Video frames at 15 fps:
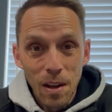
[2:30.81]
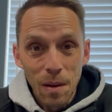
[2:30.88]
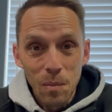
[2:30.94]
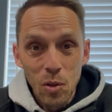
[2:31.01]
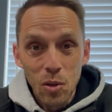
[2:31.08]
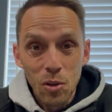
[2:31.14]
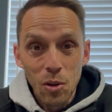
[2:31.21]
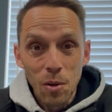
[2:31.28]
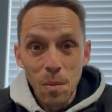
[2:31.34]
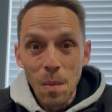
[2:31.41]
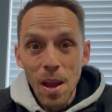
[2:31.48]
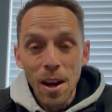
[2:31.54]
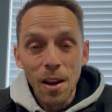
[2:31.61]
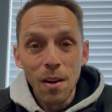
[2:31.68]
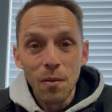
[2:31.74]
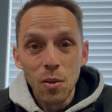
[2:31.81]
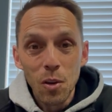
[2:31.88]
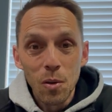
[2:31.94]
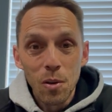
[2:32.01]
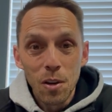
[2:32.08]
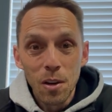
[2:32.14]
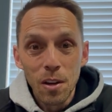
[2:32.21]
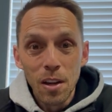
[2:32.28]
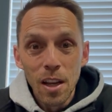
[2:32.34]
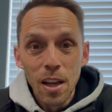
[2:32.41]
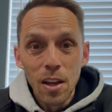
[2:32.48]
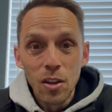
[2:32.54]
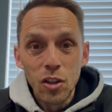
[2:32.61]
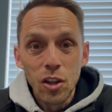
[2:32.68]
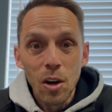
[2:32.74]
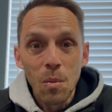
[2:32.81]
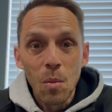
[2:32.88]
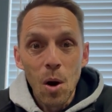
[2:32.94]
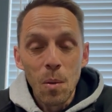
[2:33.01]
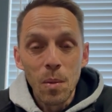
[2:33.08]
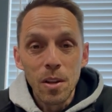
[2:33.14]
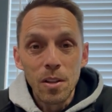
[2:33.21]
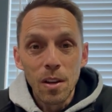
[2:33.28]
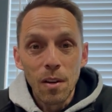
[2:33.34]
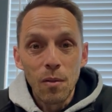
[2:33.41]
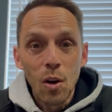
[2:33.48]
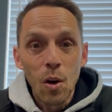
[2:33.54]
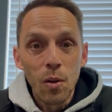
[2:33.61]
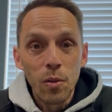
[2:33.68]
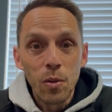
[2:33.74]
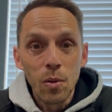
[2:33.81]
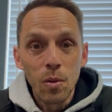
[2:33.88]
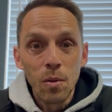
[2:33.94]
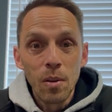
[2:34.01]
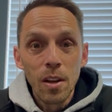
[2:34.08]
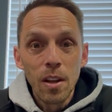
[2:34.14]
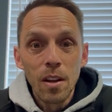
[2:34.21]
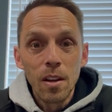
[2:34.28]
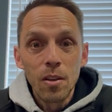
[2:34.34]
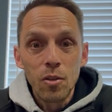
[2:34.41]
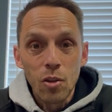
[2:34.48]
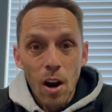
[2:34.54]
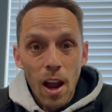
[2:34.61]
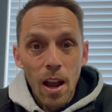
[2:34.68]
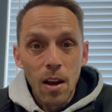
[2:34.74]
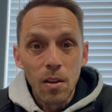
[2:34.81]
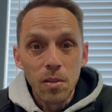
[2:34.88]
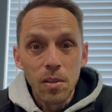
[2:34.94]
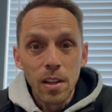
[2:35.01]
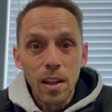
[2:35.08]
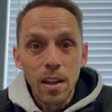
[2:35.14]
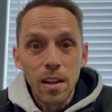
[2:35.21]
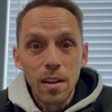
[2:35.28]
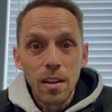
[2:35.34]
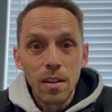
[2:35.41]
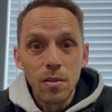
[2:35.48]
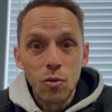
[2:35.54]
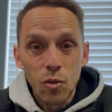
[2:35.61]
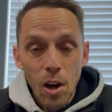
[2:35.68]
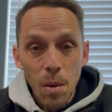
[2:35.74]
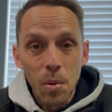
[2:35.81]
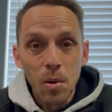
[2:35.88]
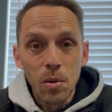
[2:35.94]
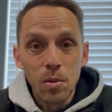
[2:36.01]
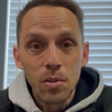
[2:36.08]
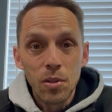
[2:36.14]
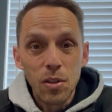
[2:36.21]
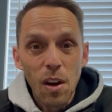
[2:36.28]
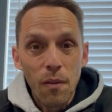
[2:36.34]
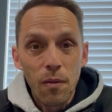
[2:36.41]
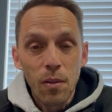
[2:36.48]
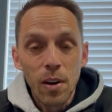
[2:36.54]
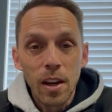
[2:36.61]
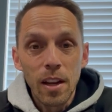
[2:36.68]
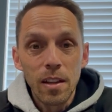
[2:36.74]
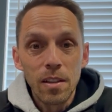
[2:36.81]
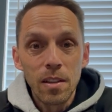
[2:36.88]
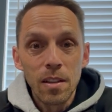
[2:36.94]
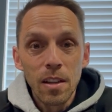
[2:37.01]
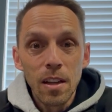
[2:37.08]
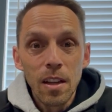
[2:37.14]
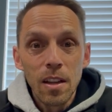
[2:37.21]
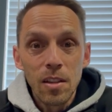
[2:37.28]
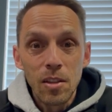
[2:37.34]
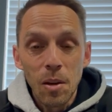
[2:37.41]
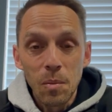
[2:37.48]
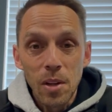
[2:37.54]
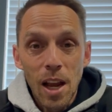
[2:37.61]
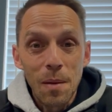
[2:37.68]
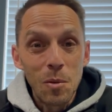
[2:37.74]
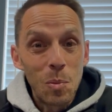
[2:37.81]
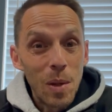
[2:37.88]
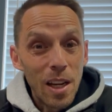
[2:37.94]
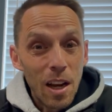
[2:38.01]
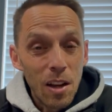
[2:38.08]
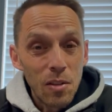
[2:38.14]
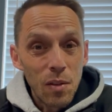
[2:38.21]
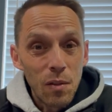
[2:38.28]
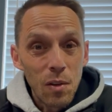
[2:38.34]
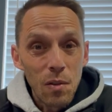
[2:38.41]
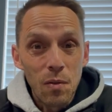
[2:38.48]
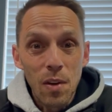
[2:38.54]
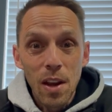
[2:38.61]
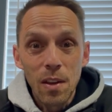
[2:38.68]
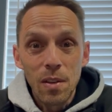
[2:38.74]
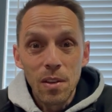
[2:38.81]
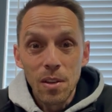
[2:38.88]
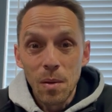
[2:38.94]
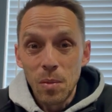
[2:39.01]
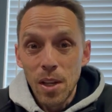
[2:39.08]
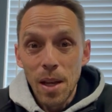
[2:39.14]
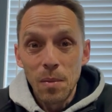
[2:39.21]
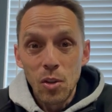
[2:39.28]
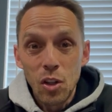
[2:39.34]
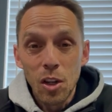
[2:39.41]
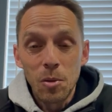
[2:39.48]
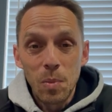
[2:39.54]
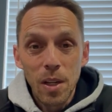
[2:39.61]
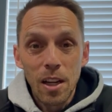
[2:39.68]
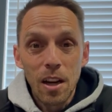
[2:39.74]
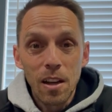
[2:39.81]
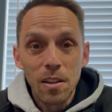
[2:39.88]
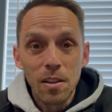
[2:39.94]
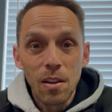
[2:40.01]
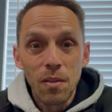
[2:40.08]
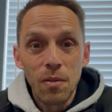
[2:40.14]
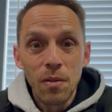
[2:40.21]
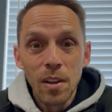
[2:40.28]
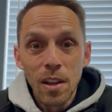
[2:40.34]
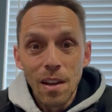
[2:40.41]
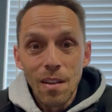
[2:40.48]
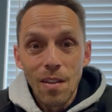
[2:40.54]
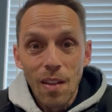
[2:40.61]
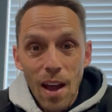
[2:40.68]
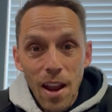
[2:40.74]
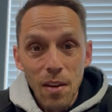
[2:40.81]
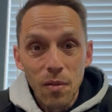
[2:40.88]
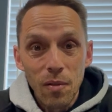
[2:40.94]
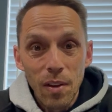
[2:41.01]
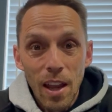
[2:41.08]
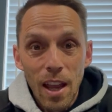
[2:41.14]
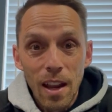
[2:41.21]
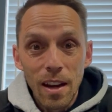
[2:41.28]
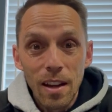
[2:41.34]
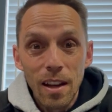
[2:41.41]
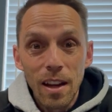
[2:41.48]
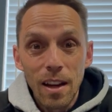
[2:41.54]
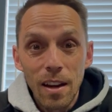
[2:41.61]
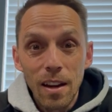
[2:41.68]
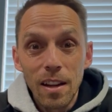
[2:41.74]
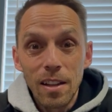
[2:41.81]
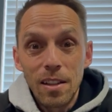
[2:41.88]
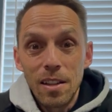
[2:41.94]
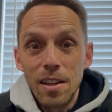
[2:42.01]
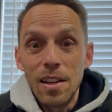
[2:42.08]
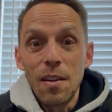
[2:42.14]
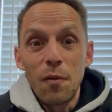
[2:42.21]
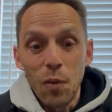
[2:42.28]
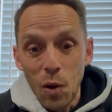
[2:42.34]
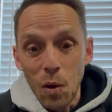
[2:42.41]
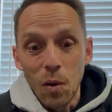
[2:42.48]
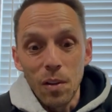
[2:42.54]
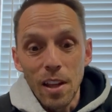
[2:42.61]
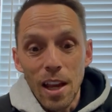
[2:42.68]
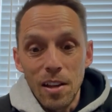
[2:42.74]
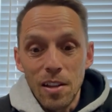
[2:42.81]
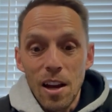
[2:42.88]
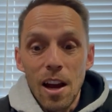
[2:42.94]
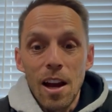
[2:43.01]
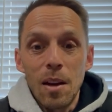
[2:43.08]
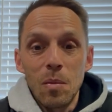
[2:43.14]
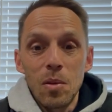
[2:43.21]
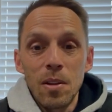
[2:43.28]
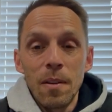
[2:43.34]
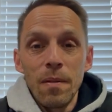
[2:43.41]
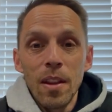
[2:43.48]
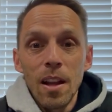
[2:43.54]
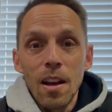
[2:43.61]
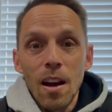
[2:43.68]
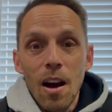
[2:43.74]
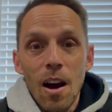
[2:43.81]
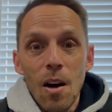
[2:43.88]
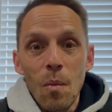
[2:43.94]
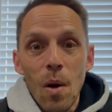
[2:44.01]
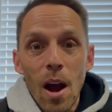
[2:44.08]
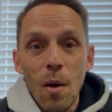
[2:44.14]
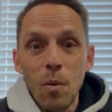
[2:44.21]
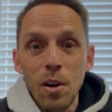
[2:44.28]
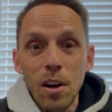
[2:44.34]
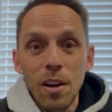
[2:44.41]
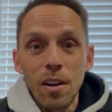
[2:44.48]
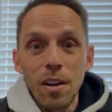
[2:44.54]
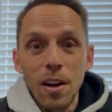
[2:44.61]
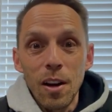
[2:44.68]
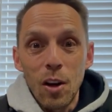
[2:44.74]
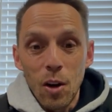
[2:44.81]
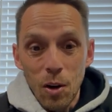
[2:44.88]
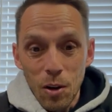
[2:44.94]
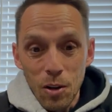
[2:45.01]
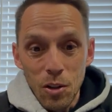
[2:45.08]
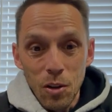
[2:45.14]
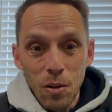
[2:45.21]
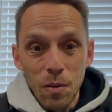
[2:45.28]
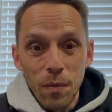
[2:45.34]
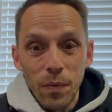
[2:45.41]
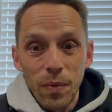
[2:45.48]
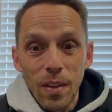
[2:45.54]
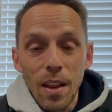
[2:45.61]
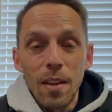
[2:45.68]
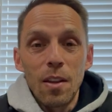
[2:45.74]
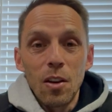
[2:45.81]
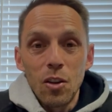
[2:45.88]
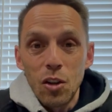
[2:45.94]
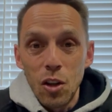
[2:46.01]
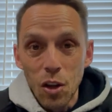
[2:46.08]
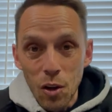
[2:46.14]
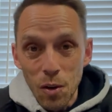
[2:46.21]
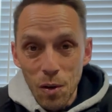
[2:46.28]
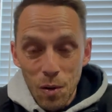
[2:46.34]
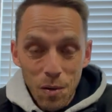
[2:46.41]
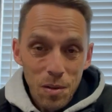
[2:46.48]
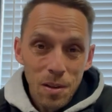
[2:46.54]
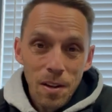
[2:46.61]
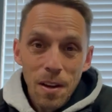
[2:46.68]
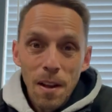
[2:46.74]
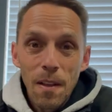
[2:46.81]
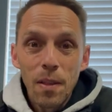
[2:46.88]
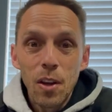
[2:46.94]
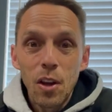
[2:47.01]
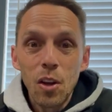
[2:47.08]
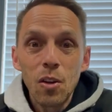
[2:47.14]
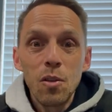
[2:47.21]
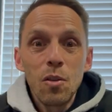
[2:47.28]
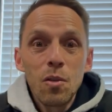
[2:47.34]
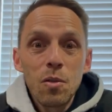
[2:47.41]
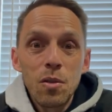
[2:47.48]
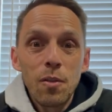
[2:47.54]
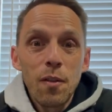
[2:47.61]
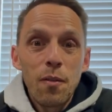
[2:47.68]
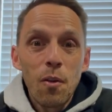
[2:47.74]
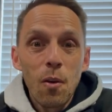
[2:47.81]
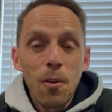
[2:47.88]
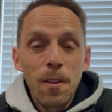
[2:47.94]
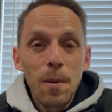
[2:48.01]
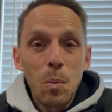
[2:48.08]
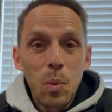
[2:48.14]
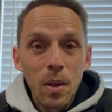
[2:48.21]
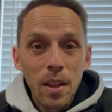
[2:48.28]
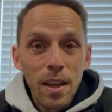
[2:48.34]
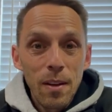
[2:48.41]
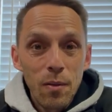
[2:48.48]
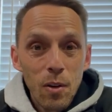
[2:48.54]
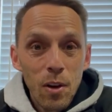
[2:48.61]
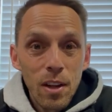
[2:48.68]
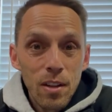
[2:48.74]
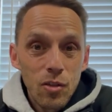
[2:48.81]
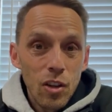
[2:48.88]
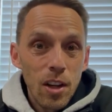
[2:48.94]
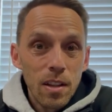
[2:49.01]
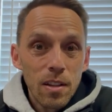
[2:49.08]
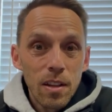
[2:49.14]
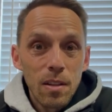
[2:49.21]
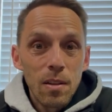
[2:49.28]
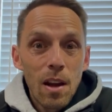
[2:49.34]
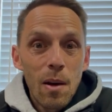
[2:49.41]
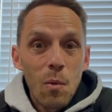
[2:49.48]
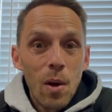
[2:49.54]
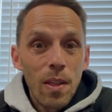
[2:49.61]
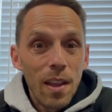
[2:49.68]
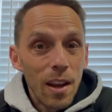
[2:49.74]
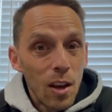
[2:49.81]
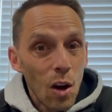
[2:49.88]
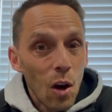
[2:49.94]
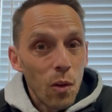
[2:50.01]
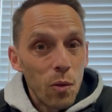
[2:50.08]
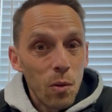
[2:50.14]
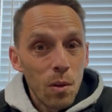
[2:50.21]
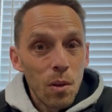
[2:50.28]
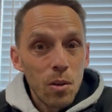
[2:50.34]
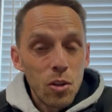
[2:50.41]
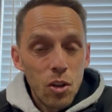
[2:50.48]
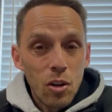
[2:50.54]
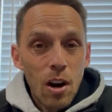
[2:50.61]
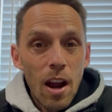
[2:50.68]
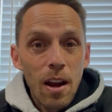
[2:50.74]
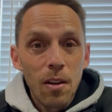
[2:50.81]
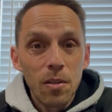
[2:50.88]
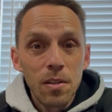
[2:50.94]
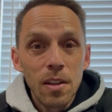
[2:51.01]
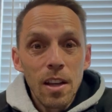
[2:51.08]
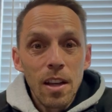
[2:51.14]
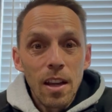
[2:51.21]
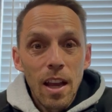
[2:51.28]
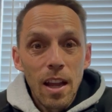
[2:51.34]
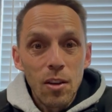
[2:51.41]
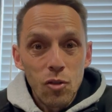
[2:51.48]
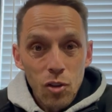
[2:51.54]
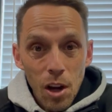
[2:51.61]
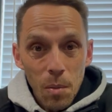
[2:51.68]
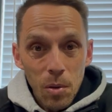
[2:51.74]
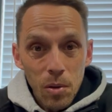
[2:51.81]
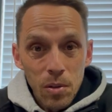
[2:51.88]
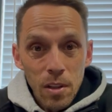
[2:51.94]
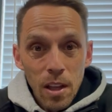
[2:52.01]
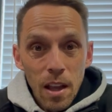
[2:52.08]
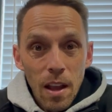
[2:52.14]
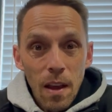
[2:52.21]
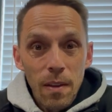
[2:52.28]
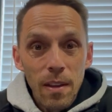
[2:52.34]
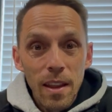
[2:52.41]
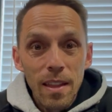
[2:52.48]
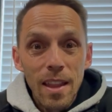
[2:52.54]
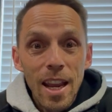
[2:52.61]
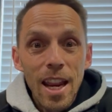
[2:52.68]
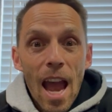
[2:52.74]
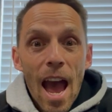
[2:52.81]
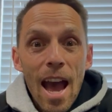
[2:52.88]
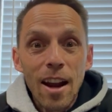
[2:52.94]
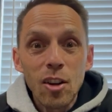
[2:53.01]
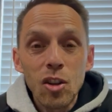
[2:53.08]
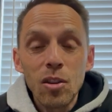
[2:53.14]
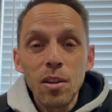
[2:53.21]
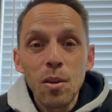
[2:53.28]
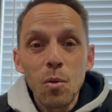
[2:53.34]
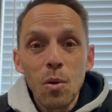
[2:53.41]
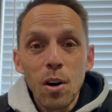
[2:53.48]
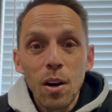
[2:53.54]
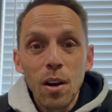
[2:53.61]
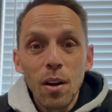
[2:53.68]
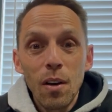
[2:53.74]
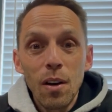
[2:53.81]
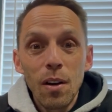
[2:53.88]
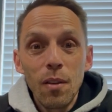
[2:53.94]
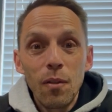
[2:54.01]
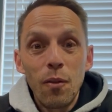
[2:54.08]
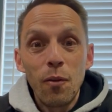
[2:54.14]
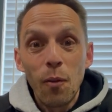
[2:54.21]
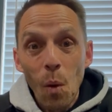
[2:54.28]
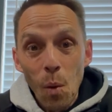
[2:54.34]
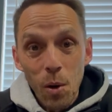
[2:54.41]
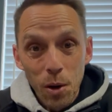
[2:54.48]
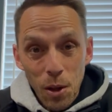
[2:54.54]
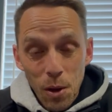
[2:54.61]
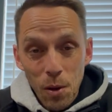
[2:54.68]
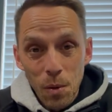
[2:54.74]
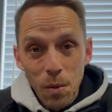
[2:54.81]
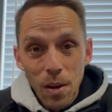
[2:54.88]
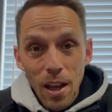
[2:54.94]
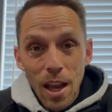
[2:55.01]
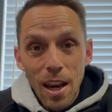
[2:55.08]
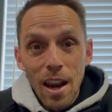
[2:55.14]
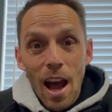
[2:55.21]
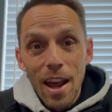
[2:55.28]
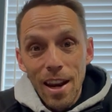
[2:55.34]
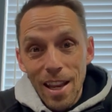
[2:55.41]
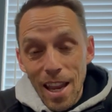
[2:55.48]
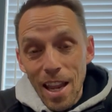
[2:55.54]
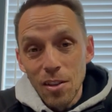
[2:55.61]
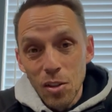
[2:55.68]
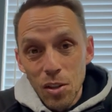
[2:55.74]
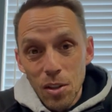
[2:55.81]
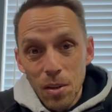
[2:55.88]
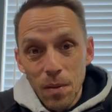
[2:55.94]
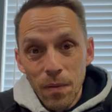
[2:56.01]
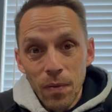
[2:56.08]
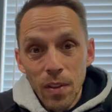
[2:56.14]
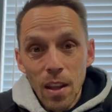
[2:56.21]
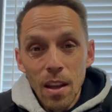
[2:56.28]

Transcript: I'm sure many of you could share moments of going through trials and troubles, sufferings, sometimes because of your faith, sometimes just because of life, and it, it's difficult at times. Um, I want to encourage you there's good news. The good news for the believer in Jesus that when they go through those trials and troubles, that they actually work for you and not against you.